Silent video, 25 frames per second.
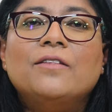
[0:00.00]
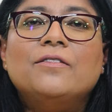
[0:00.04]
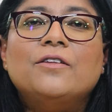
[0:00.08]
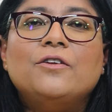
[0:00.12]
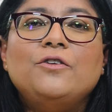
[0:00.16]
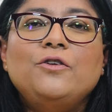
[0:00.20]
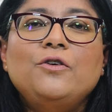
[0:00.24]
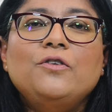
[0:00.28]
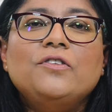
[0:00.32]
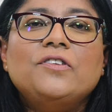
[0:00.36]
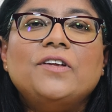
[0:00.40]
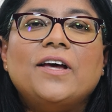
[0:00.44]
The
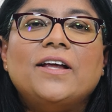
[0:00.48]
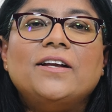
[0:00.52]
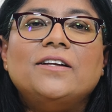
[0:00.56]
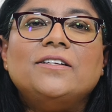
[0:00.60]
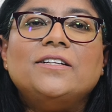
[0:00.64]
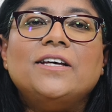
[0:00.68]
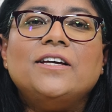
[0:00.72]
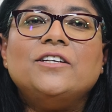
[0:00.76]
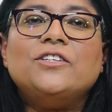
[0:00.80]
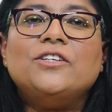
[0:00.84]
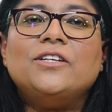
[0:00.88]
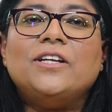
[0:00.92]
new
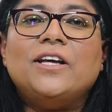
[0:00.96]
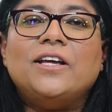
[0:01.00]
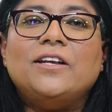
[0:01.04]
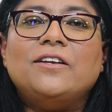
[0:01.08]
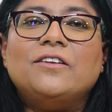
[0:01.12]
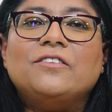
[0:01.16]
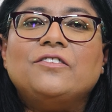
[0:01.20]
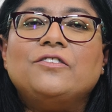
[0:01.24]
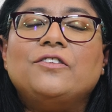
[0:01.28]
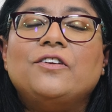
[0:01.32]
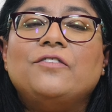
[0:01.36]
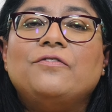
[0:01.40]
sanitation
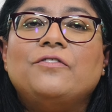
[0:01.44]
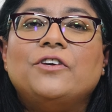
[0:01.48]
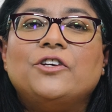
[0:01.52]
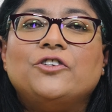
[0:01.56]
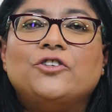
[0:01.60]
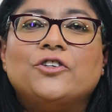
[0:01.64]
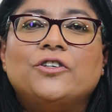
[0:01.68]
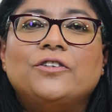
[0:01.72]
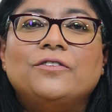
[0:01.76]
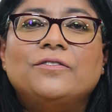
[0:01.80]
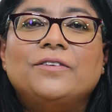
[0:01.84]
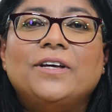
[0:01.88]
industry
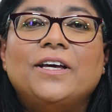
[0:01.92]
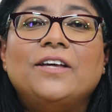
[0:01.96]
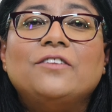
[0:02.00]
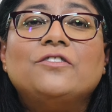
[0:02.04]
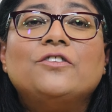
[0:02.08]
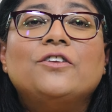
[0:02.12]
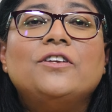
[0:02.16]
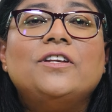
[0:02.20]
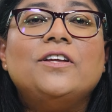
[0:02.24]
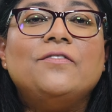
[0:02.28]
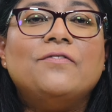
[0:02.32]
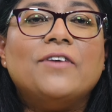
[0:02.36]
vision is
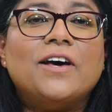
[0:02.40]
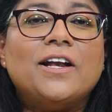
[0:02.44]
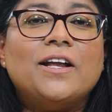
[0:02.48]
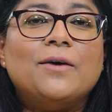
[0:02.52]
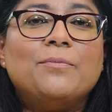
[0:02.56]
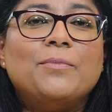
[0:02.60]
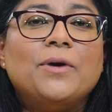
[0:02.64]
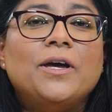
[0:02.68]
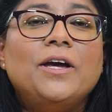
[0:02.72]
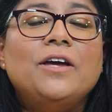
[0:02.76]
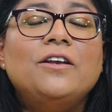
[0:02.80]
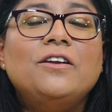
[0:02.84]
to
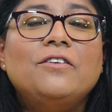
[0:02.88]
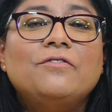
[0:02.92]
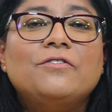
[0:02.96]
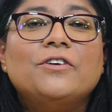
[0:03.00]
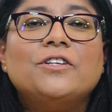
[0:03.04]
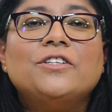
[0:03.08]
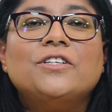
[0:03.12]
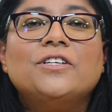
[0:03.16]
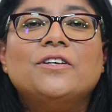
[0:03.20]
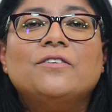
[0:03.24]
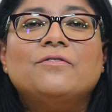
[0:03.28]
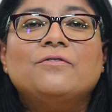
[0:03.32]
develop
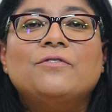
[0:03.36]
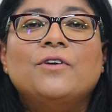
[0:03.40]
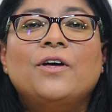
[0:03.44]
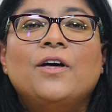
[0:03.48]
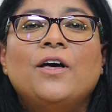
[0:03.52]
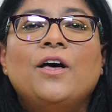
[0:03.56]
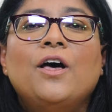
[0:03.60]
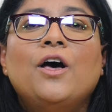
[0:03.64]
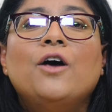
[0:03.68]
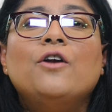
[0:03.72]
innovative,